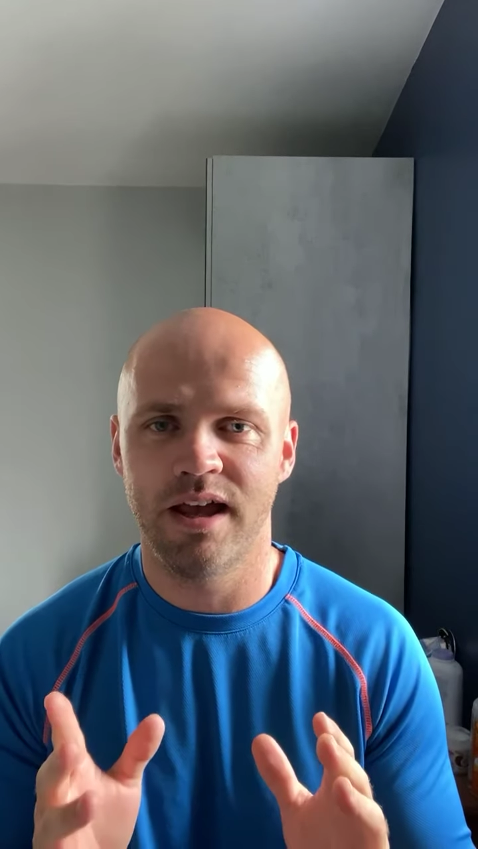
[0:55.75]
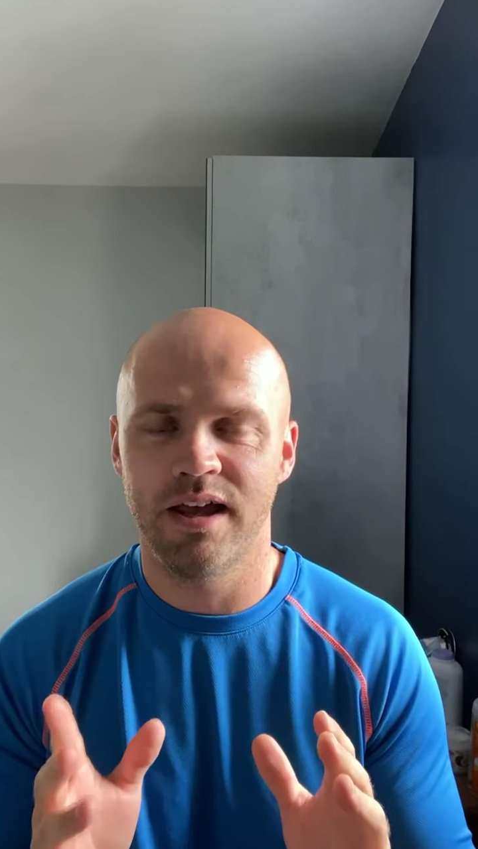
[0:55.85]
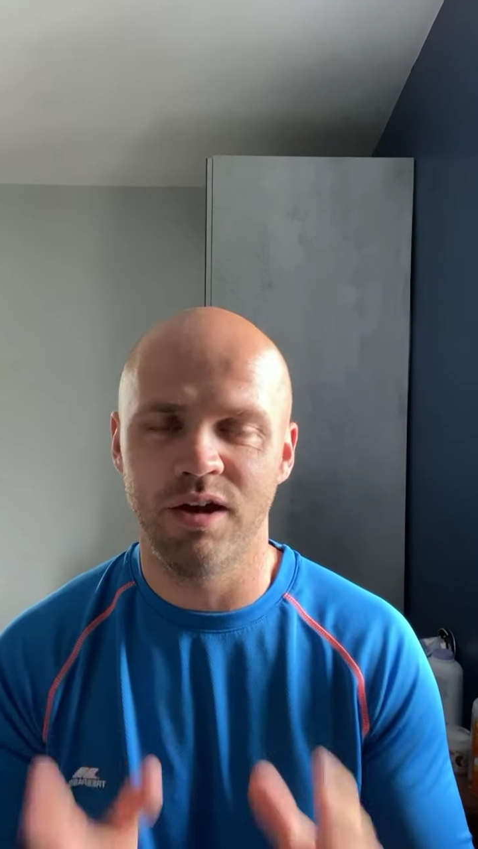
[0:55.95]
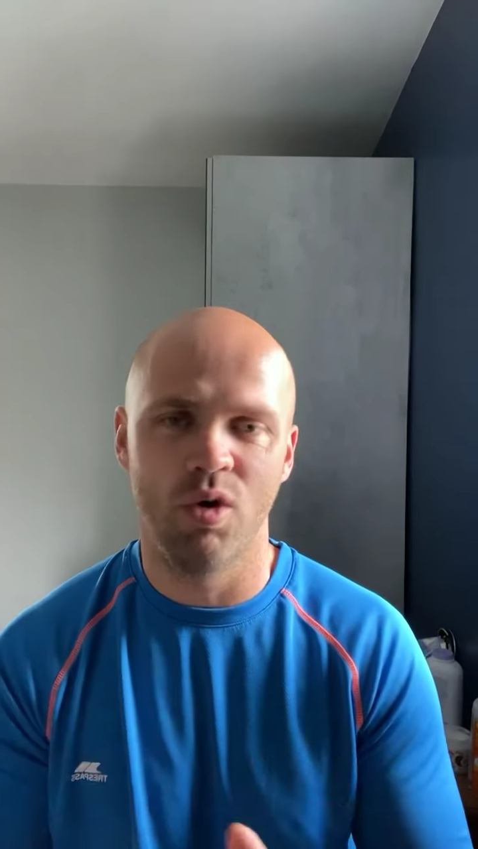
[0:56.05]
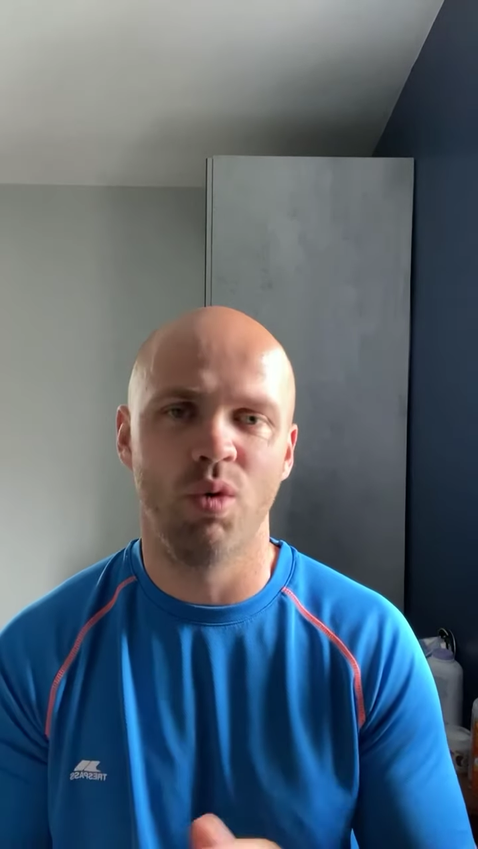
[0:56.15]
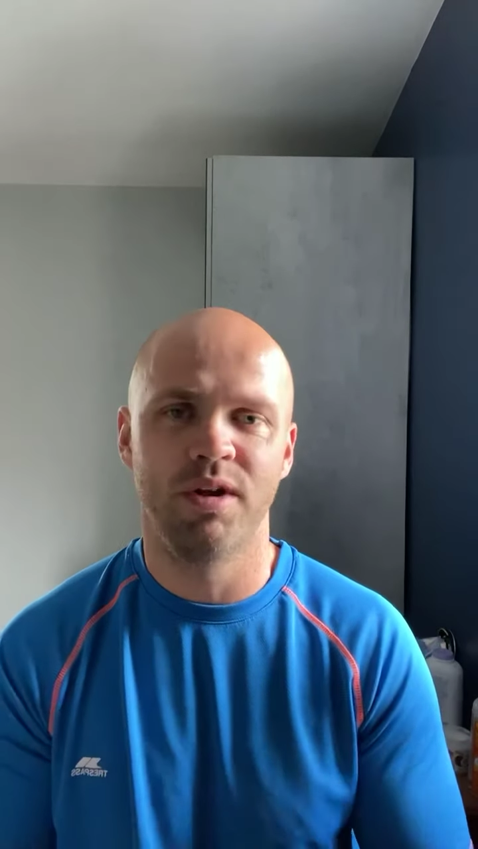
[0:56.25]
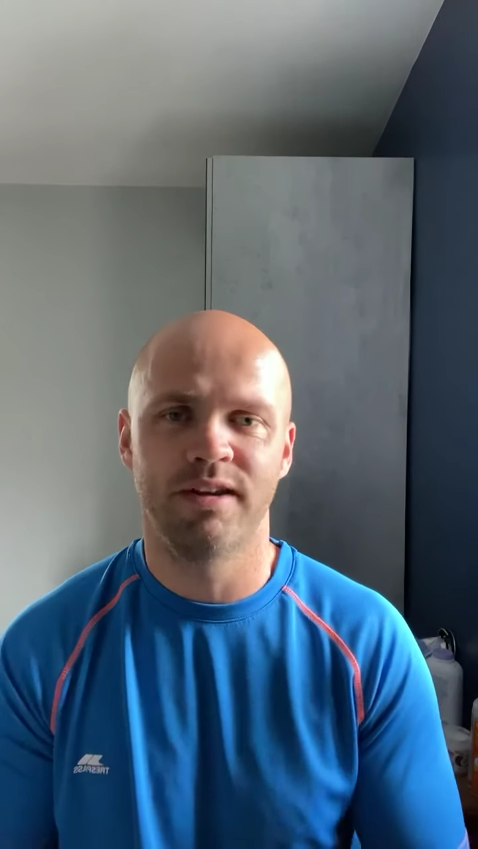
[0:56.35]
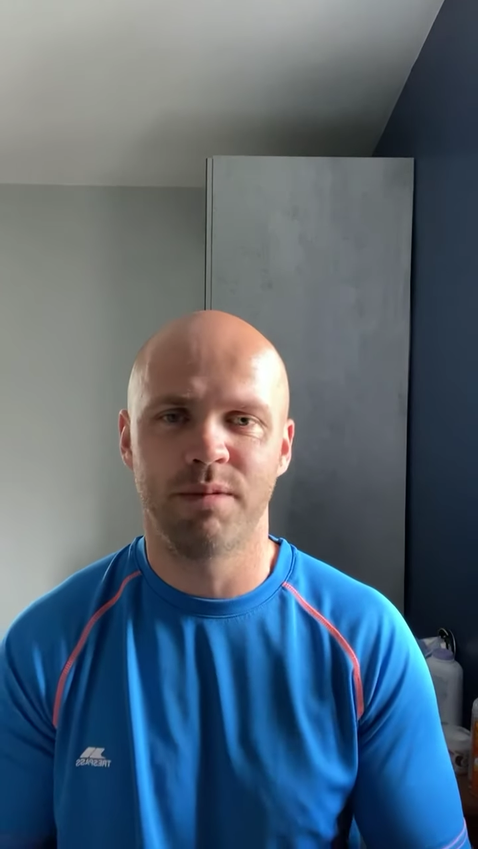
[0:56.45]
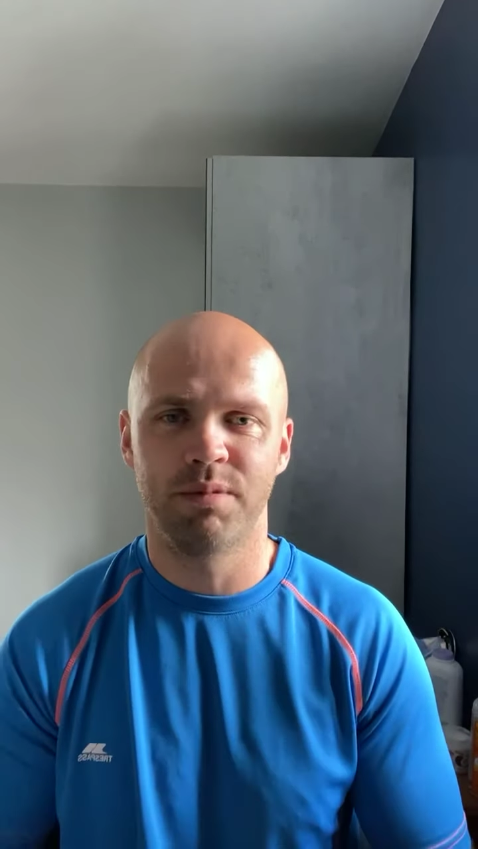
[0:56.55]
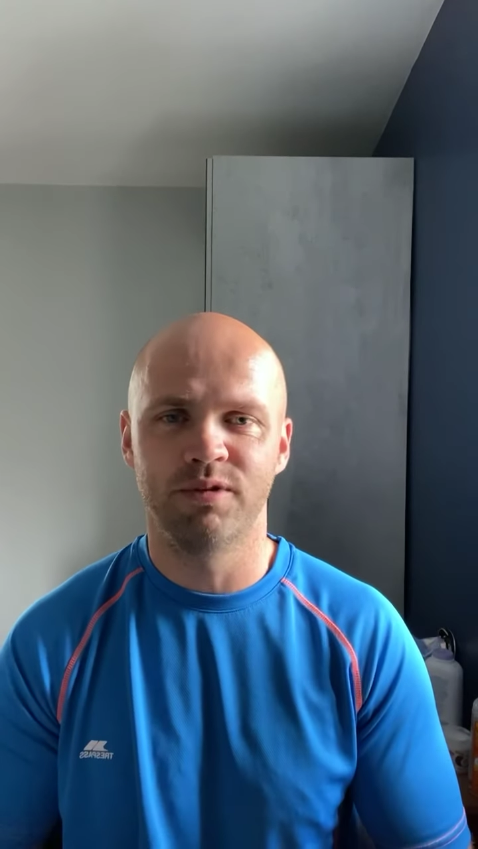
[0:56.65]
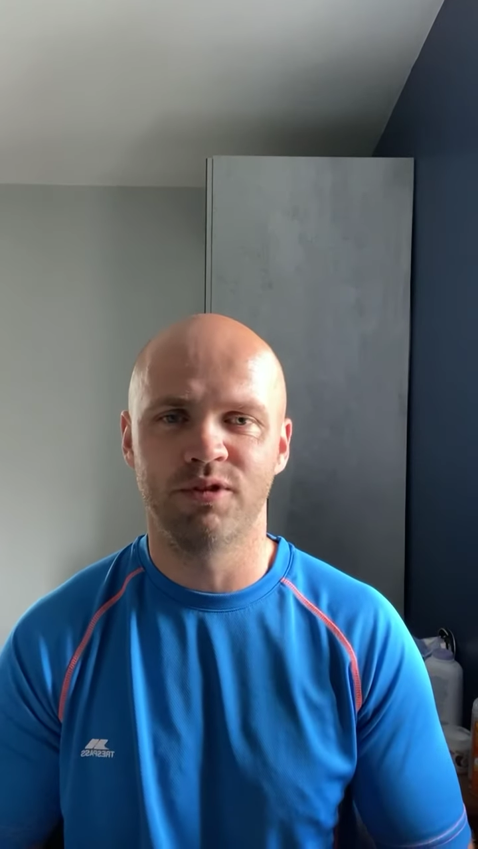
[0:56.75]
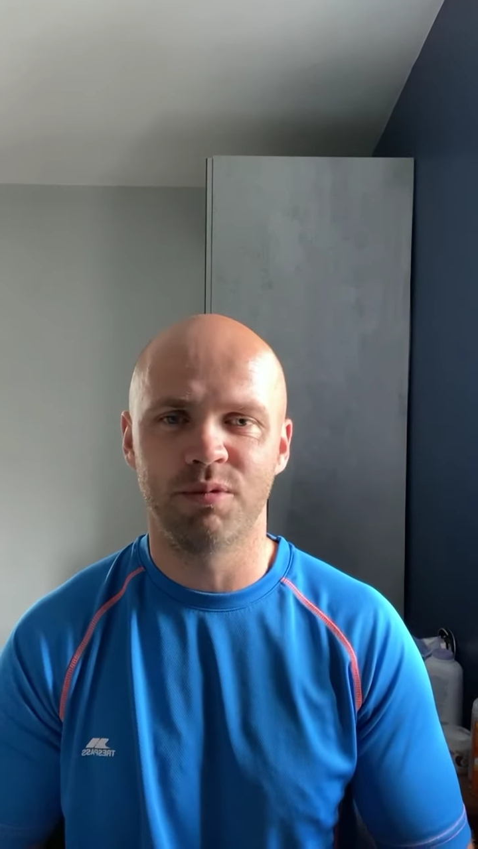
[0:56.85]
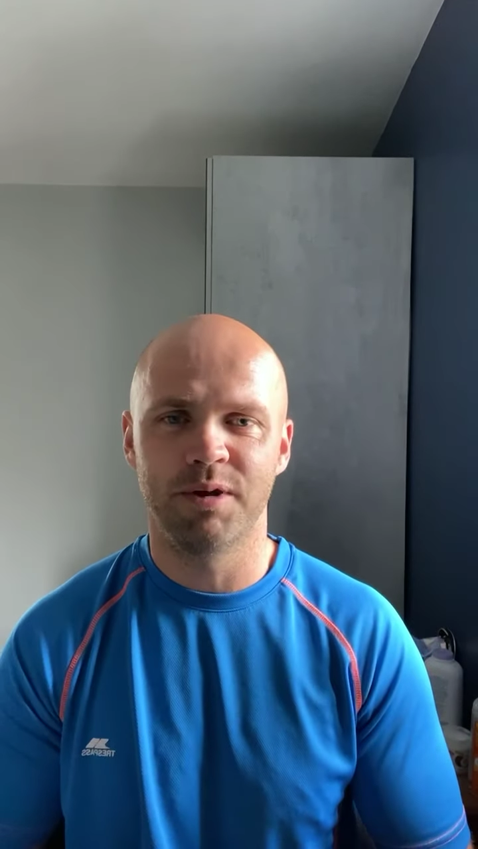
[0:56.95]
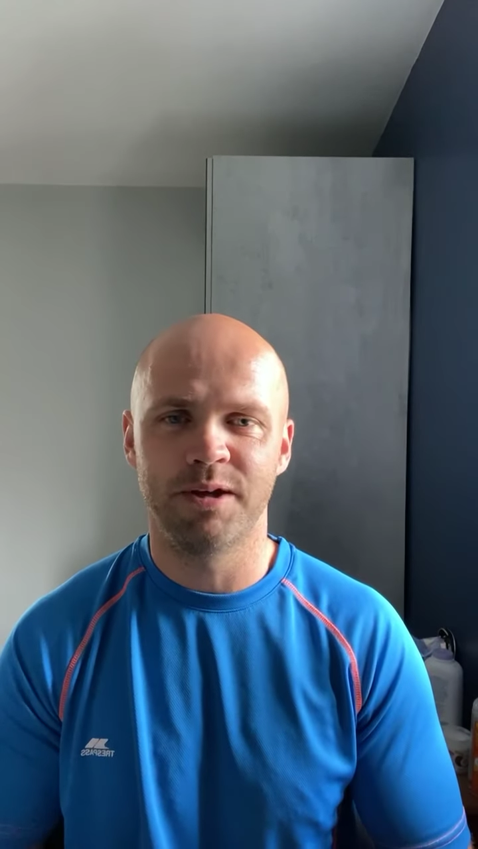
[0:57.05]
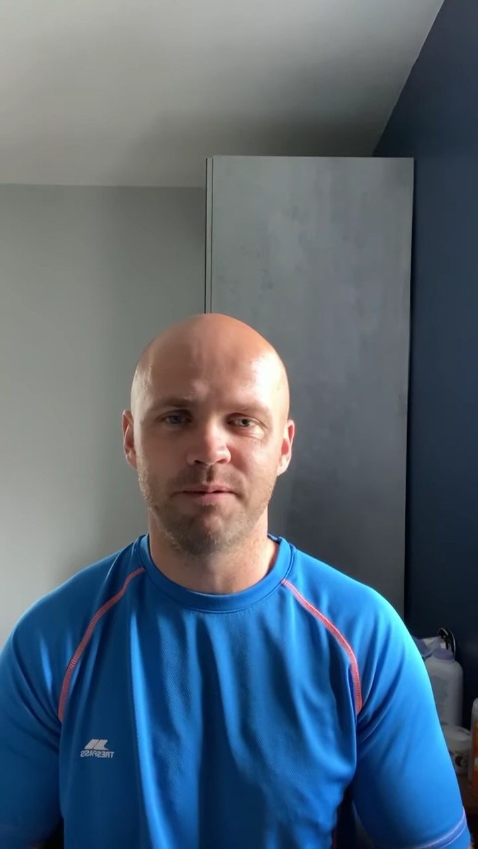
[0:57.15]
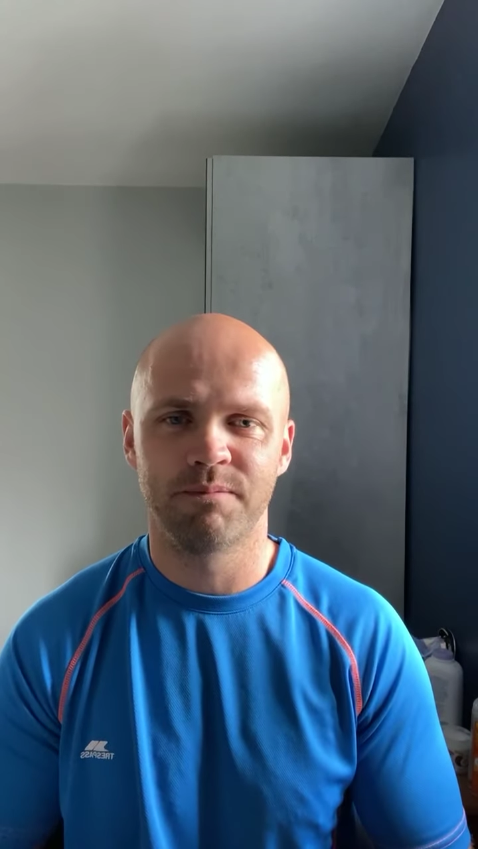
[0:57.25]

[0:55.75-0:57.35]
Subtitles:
it always happens to me?